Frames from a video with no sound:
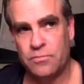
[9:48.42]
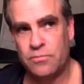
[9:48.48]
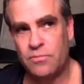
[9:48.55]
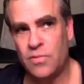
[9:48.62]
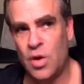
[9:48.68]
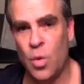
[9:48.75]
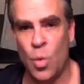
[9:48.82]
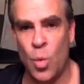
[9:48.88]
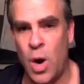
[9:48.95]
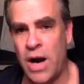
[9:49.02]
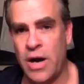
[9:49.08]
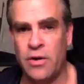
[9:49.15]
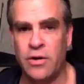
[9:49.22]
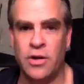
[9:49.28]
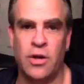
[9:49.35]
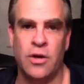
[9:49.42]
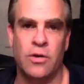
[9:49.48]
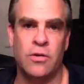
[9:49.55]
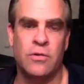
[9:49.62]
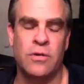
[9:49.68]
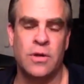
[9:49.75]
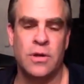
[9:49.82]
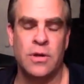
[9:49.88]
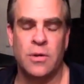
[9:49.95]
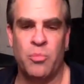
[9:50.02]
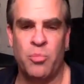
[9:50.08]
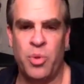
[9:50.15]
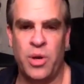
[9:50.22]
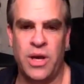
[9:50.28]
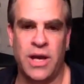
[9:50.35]

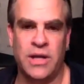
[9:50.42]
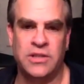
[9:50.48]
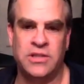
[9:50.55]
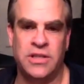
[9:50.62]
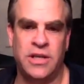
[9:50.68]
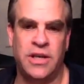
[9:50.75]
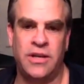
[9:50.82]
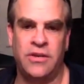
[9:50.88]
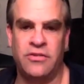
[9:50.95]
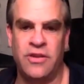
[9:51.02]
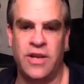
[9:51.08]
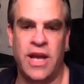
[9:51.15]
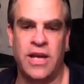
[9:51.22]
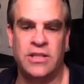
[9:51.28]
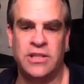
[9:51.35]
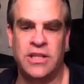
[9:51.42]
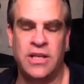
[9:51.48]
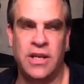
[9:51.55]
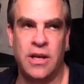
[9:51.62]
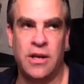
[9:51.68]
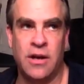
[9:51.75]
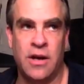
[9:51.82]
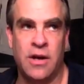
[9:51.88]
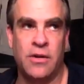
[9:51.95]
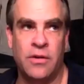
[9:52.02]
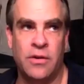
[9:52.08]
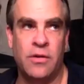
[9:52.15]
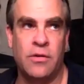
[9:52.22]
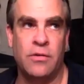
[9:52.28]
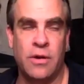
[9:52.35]

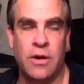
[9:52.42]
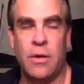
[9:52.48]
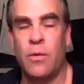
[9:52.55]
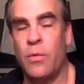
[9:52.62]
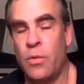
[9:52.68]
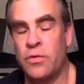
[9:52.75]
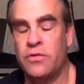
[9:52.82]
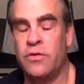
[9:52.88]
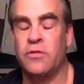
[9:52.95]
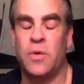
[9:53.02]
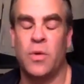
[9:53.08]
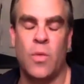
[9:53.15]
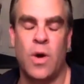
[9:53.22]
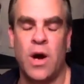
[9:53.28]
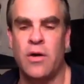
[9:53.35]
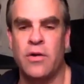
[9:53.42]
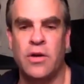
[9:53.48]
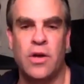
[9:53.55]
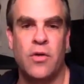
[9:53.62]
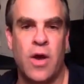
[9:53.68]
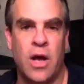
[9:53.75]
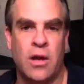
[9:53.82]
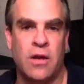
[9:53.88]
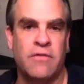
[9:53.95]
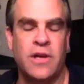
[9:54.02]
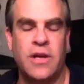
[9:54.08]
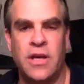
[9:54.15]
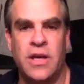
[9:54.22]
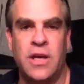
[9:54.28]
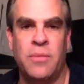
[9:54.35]

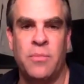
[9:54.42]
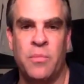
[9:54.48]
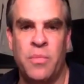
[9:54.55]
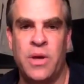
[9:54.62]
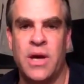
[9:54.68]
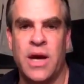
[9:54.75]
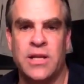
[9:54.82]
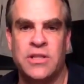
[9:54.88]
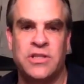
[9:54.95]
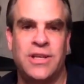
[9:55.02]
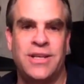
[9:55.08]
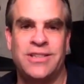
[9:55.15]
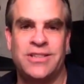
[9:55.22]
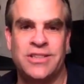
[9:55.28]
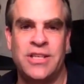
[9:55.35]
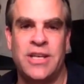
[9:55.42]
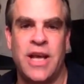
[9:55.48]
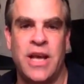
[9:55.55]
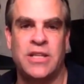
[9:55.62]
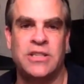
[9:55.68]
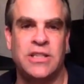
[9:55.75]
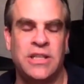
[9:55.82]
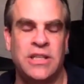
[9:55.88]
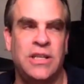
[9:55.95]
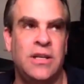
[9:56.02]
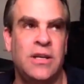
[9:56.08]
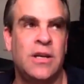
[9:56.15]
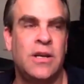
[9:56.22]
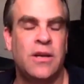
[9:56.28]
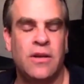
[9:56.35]
YOULOVEBIGCHE
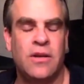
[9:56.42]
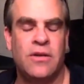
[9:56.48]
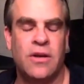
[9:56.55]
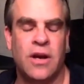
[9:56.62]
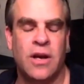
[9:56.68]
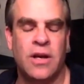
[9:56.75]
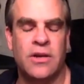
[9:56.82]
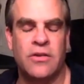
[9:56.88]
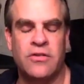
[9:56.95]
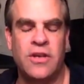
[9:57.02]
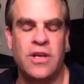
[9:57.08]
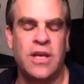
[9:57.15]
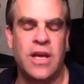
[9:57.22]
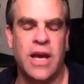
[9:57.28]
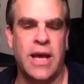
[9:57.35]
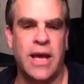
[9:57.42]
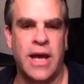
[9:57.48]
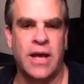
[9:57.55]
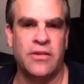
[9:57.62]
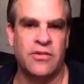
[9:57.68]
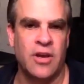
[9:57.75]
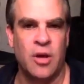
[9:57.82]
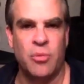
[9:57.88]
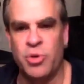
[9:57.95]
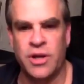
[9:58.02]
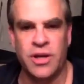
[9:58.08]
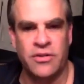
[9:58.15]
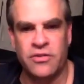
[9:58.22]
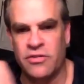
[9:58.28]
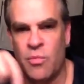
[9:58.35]
CKS, and I'll put
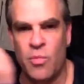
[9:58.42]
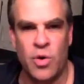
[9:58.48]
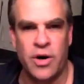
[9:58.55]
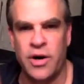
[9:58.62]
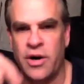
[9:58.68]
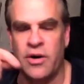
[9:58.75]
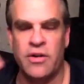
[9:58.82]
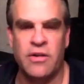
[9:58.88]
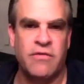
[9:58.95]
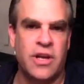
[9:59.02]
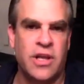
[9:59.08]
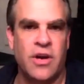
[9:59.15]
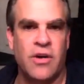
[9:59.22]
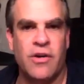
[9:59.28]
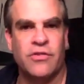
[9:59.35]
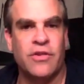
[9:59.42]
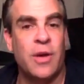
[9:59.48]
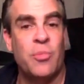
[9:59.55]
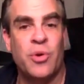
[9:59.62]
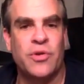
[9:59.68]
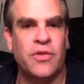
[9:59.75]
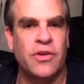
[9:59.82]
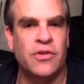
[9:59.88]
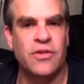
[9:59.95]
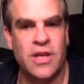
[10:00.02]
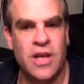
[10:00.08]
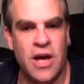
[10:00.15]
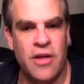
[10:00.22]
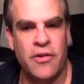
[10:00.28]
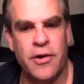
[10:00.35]
it somewhere here in the video as I put this
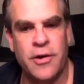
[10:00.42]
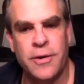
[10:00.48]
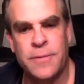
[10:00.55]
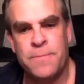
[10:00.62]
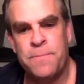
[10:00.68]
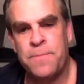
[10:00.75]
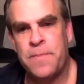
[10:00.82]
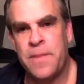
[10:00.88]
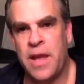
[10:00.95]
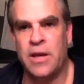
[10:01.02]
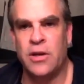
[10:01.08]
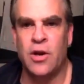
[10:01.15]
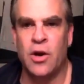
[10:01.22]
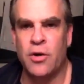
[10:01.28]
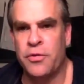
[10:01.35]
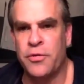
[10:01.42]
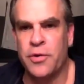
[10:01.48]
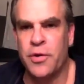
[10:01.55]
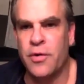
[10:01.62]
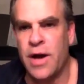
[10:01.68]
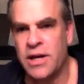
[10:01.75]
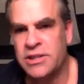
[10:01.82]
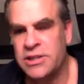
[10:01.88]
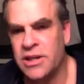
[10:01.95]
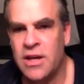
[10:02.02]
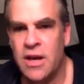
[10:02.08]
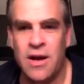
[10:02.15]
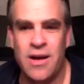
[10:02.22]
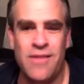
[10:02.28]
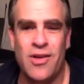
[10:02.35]
together and go through.
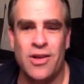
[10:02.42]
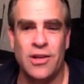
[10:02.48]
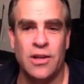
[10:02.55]
Actually, I'll give you a little